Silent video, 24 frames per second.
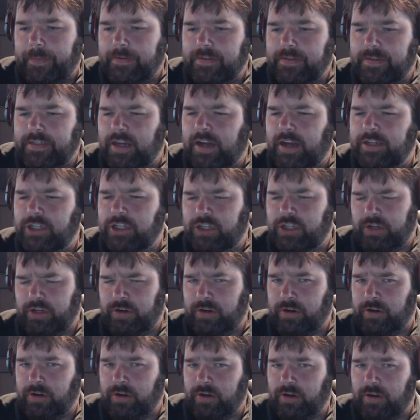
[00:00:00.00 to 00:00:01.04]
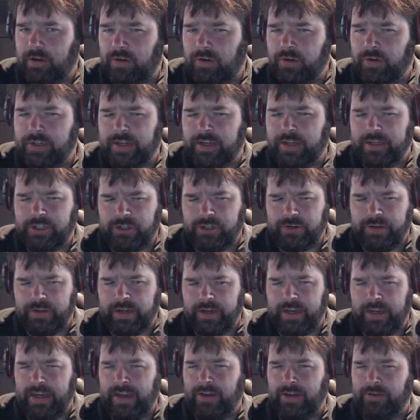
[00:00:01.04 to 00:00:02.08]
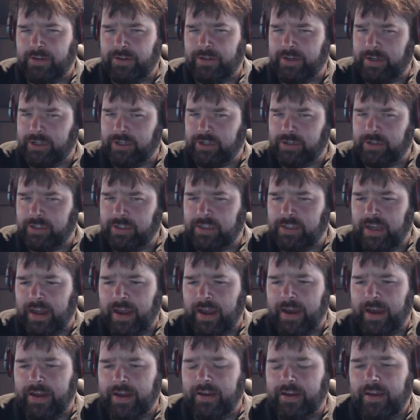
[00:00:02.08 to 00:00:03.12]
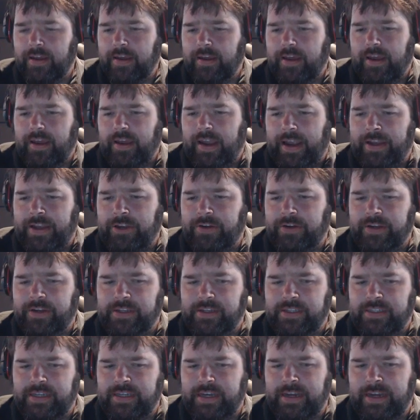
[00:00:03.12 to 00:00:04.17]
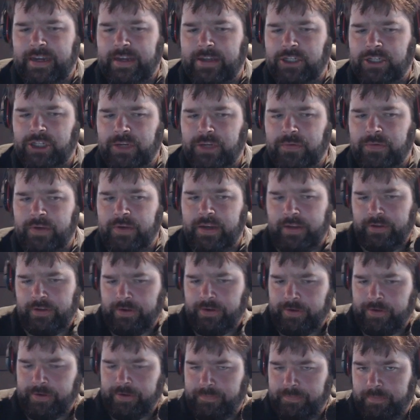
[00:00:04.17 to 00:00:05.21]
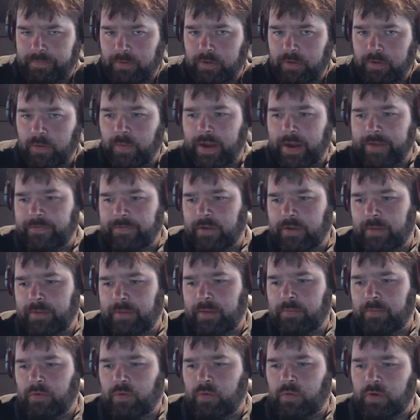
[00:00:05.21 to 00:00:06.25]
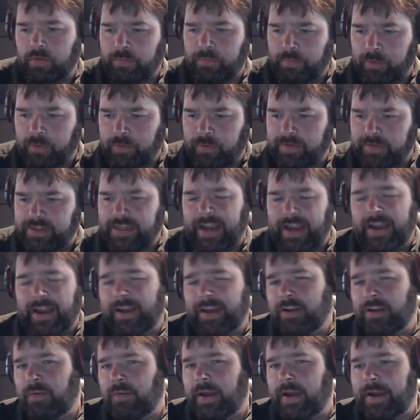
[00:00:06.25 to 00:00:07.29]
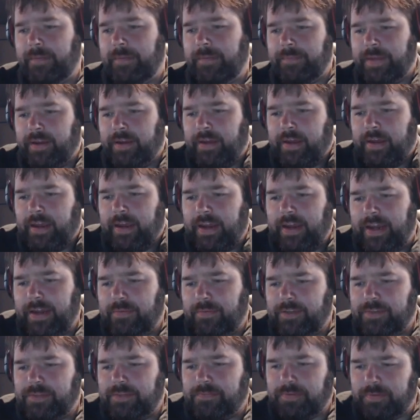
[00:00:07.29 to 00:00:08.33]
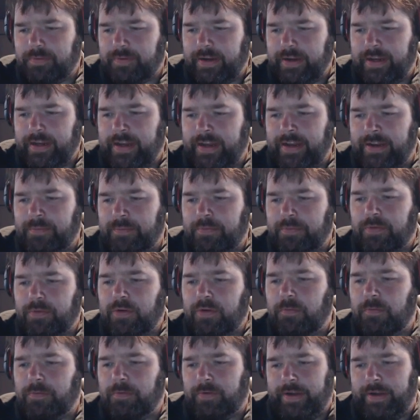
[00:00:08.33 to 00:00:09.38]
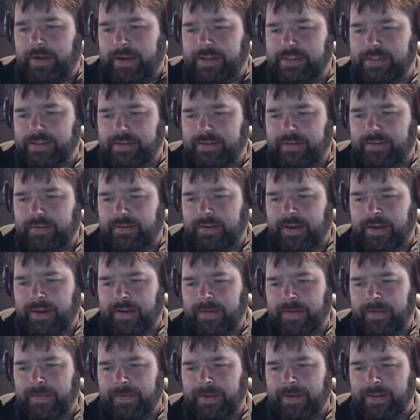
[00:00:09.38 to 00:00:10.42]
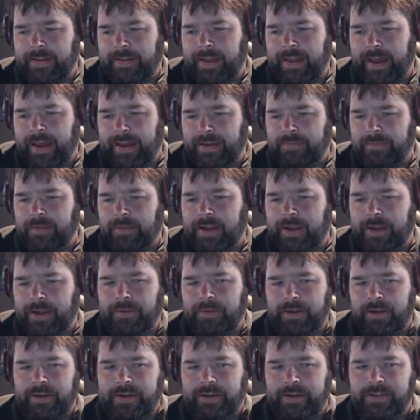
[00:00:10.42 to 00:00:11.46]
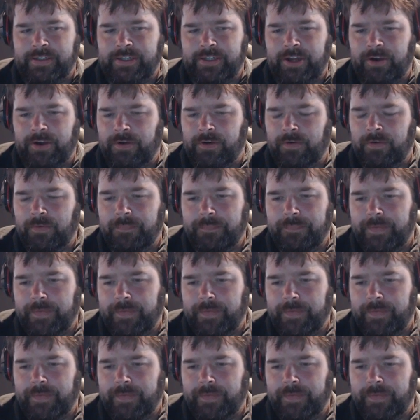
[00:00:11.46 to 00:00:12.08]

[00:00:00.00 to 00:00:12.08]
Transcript: touched her or touched her knee or touched her side and you could see she would either pull away from him or move his hand away he was pretty inappropriate uh, in that in my opinion so